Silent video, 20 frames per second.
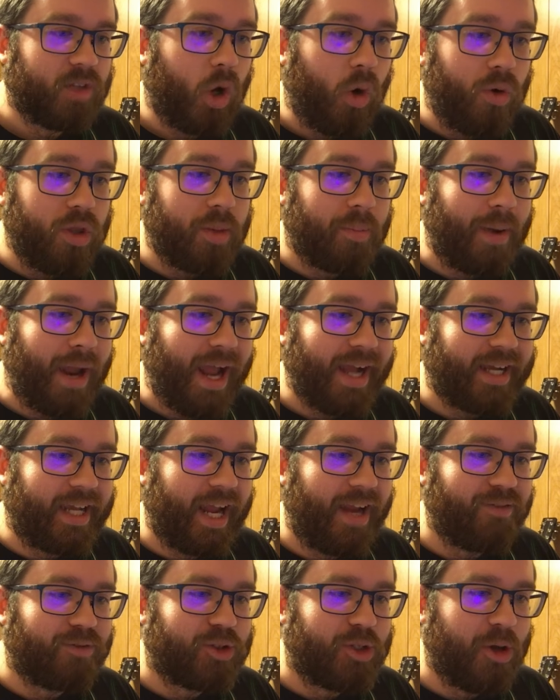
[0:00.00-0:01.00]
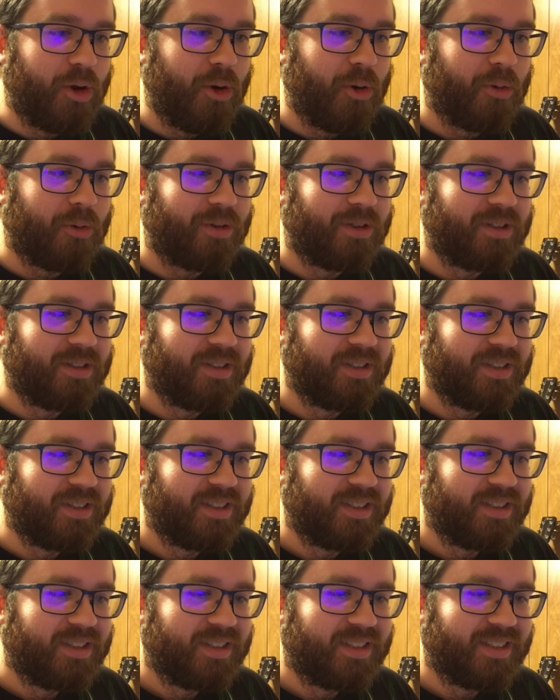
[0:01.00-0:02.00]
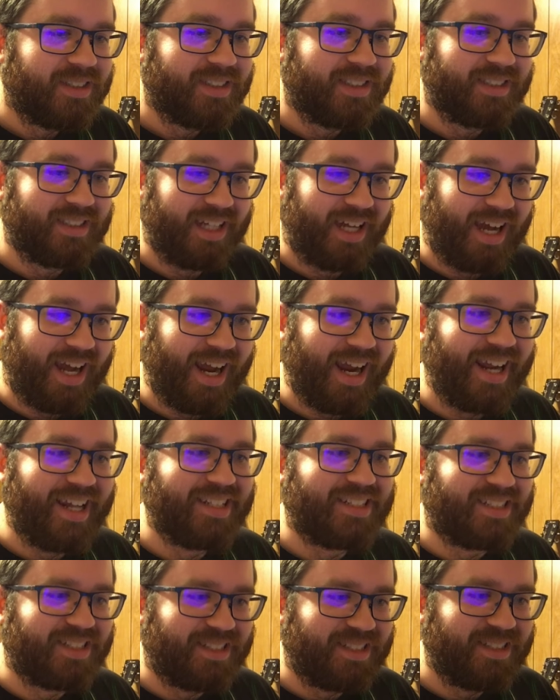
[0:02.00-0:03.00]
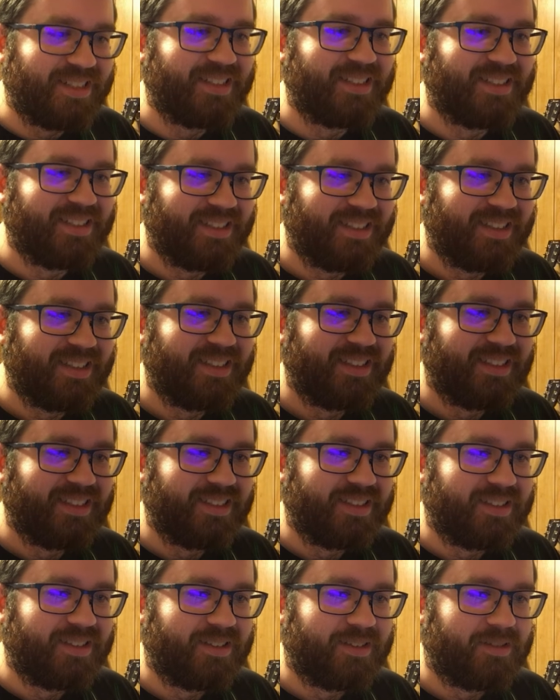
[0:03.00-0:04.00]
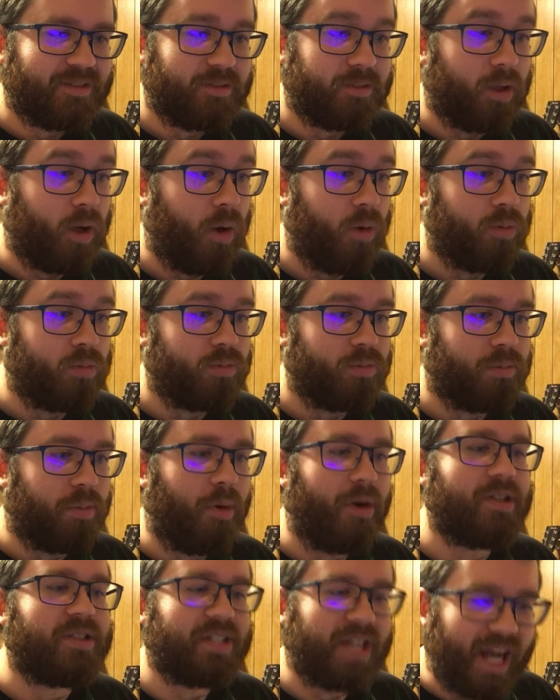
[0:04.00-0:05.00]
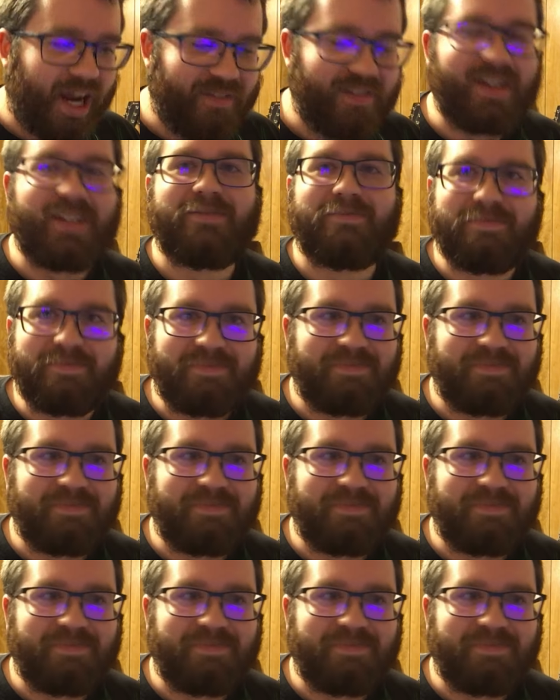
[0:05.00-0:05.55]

Oh, and the bat came too. Nice. Oh, Poison Ivy.